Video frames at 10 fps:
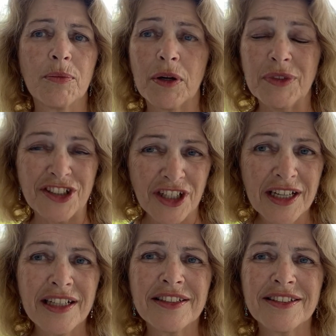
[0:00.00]
that we
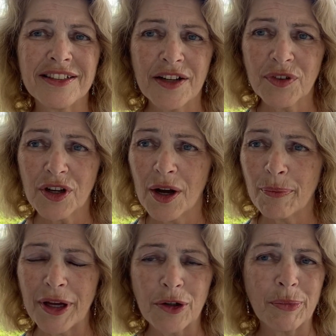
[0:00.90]
just never got better